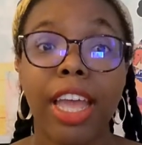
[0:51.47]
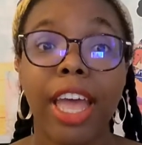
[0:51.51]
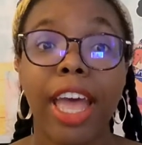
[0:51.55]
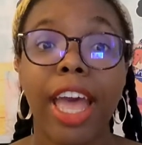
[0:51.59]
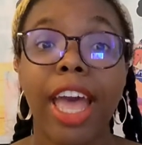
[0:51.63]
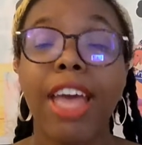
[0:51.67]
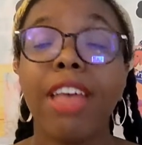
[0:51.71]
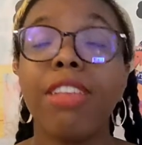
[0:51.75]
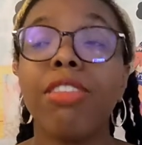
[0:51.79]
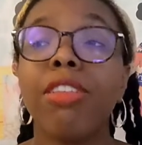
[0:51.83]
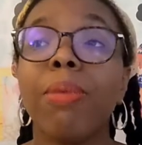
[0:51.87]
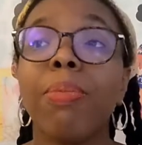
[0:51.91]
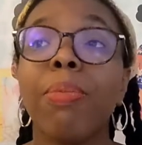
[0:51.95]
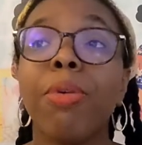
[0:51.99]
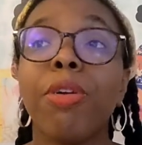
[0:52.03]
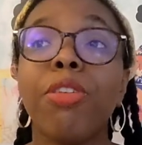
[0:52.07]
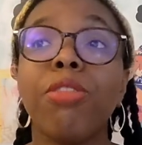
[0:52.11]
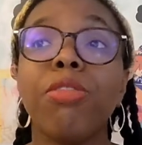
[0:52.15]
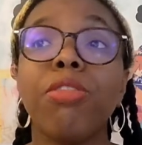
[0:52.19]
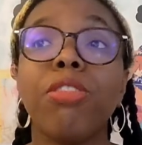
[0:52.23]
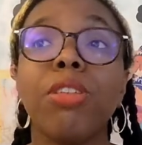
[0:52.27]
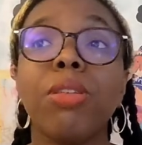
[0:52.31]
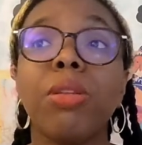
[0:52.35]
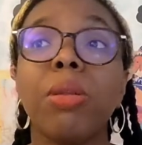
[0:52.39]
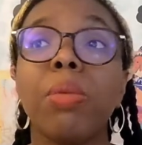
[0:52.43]
as a
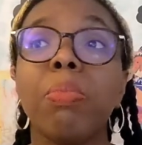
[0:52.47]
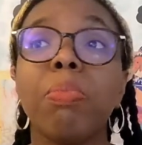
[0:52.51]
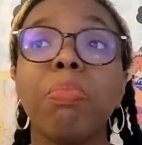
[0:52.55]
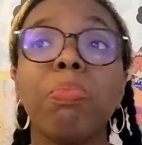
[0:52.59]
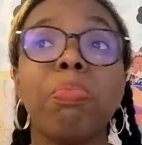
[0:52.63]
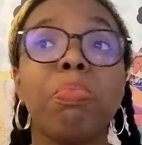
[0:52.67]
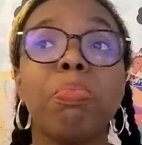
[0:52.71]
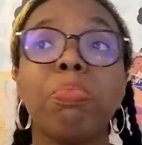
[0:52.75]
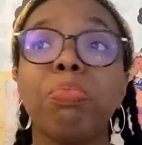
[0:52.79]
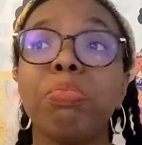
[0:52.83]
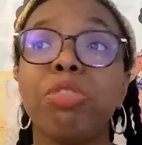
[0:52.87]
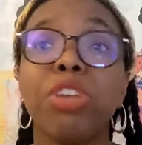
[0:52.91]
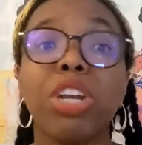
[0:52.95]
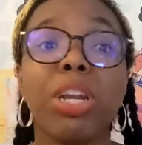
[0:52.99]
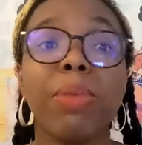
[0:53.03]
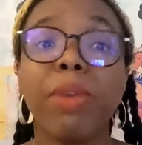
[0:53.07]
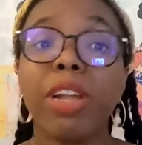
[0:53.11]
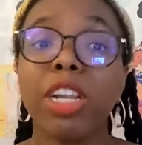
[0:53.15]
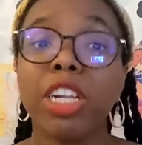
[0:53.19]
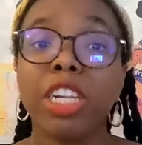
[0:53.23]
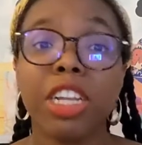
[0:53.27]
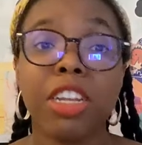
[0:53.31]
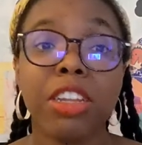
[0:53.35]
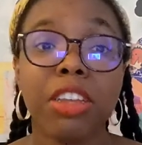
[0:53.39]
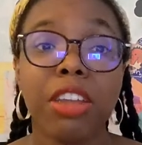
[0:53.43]
person pretty
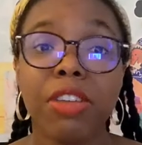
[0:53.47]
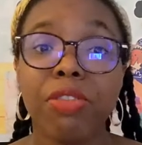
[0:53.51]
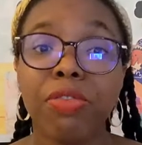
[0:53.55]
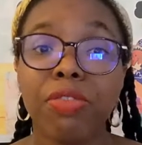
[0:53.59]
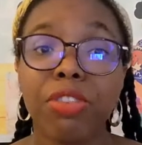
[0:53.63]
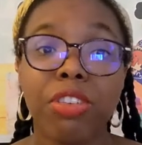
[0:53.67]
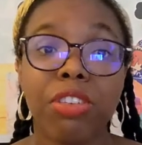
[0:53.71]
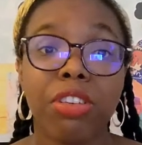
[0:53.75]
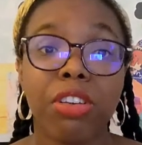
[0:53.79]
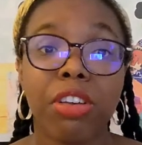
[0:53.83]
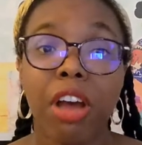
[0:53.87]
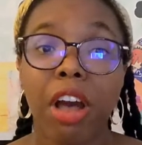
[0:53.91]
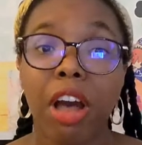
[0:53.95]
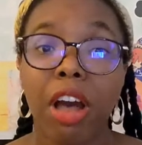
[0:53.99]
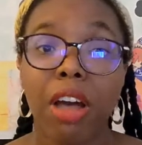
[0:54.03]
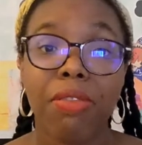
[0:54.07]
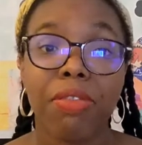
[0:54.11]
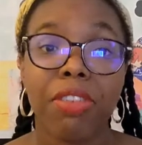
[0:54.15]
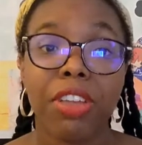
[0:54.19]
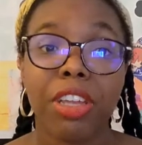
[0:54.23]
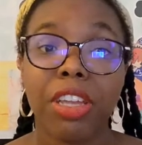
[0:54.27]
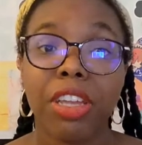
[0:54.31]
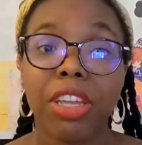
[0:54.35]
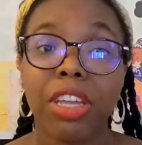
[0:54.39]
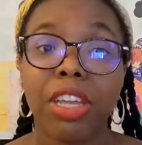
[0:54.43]
much indifferent to
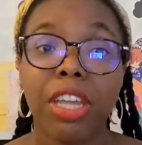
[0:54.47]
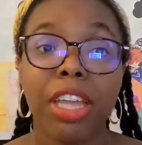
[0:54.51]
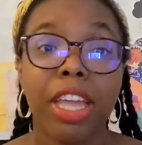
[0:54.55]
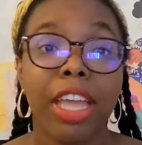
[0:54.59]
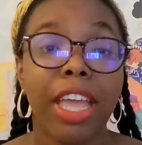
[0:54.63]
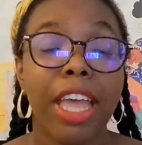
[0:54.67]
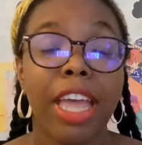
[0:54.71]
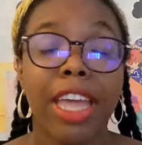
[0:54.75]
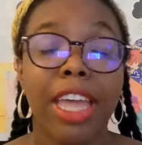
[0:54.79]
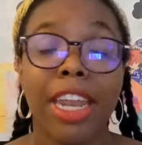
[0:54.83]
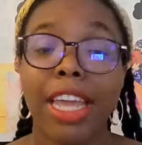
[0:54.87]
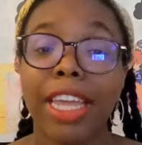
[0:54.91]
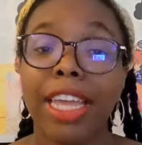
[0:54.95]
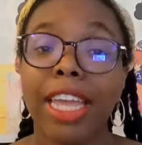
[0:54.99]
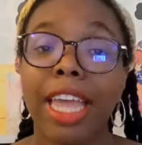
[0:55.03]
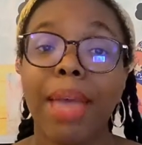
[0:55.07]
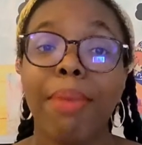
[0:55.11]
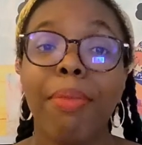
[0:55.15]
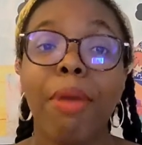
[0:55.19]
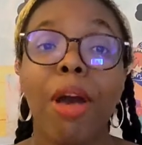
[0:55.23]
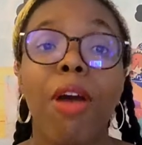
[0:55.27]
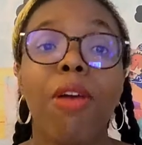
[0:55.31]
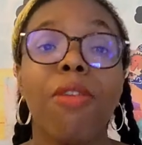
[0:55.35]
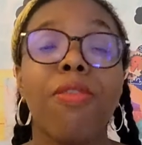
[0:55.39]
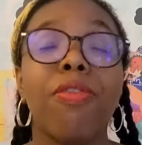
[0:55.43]
coffee, and I came
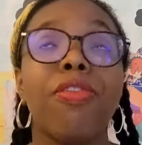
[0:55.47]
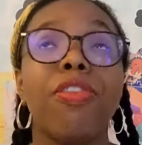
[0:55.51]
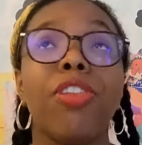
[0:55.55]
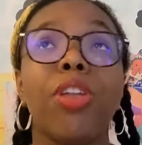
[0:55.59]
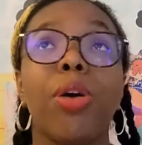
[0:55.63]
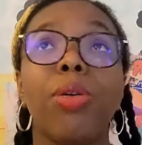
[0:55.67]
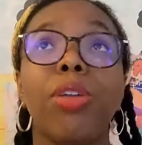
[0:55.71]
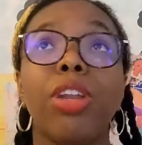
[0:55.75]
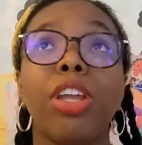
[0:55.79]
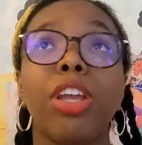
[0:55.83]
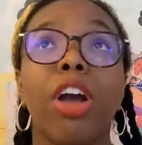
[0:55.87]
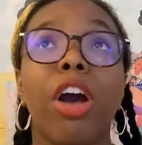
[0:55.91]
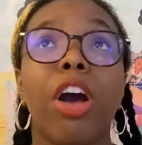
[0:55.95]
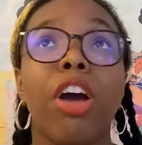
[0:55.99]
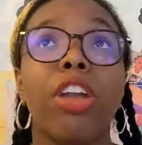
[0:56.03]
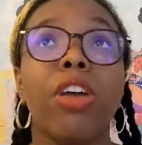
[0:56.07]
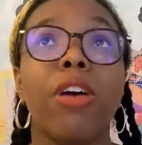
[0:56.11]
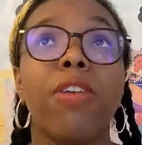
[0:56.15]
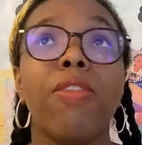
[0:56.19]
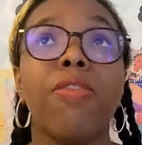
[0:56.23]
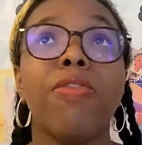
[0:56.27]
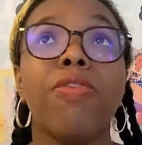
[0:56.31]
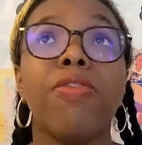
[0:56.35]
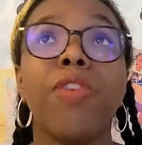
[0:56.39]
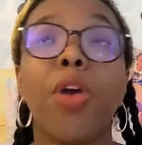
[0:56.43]
out floating on a
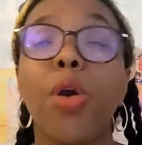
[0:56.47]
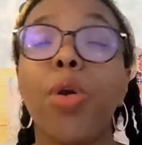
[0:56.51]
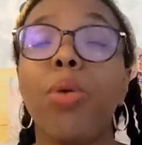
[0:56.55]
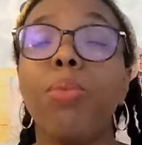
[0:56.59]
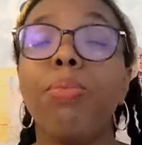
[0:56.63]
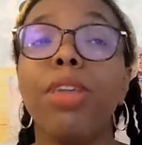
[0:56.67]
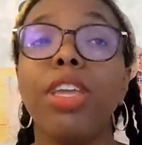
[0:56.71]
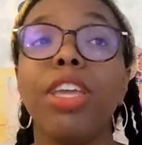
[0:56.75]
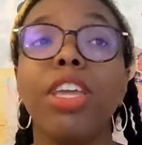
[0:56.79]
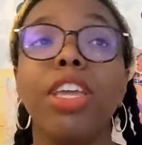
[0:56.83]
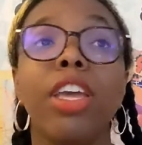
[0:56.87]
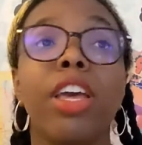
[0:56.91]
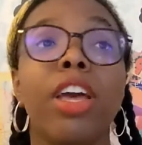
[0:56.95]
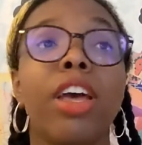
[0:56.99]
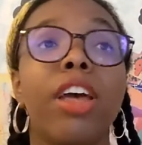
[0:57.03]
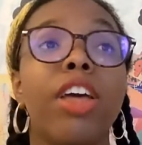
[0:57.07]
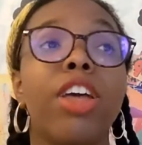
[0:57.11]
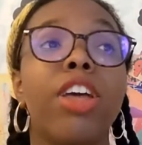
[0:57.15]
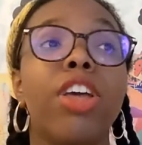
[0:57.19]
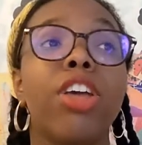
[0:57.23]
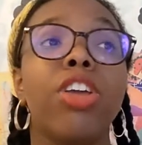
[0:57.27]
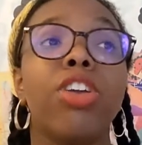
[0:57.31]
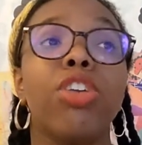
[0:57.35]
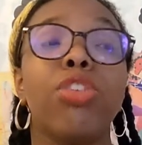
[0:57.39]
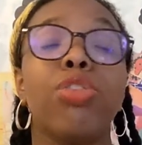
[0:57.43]
foamy,
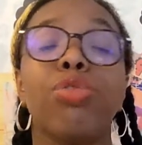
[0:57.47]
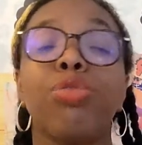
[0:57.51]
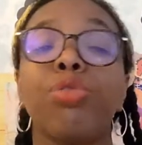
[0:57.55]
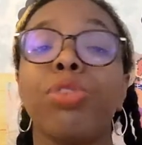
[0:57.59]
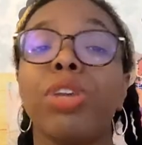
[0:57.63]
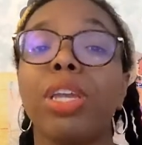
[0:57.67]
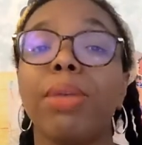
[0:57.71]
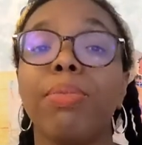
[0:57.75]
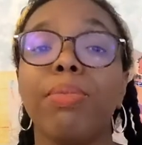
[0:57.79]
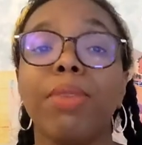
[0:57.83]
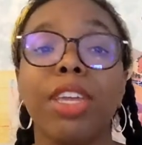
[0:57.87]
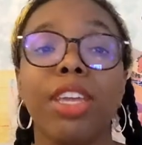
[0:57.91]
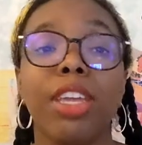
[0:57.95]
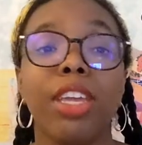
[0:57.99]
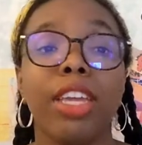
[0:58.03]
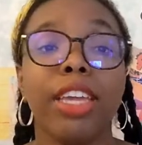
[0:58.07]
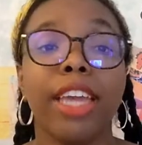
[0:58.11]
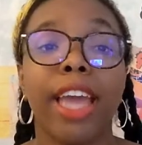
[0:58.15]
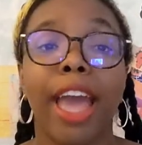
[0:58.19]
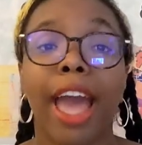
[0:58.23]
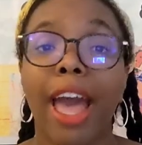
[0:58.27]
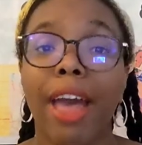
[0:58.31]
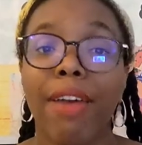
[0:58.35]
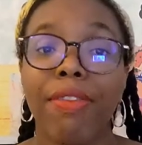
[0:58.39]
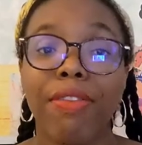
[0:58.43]
creamy,
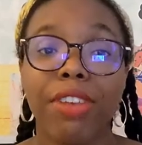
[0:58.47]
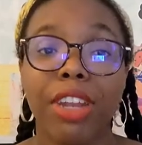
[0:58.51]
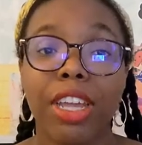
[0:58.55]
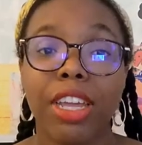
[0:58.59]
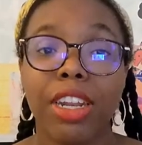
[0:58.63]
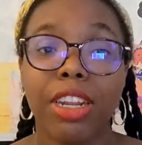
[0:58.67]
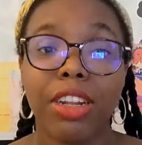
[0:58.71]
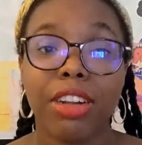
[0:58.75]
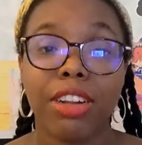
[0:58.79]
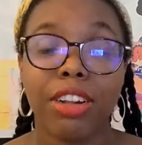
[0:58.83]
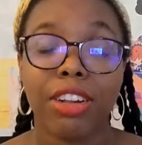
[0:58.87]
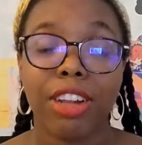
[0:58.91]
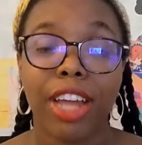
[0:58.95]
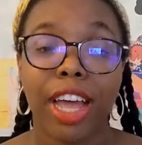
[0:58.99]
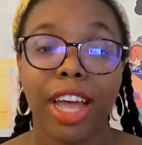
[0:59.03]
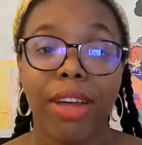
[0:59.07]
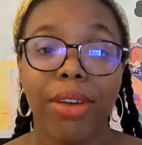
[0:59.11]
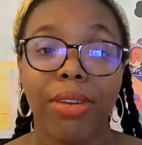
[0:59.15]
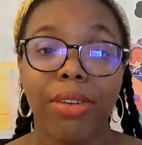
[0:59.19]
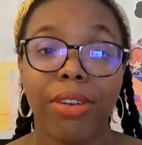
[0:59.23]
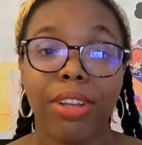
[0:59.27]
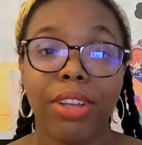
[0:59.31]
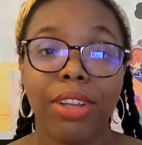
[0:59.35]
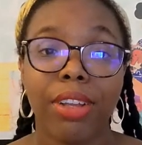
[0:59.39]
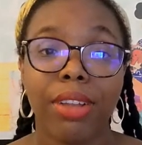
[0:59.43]
caffeinated
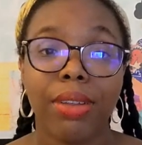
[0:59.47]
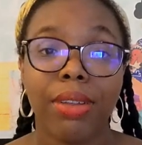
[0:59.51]
cloud.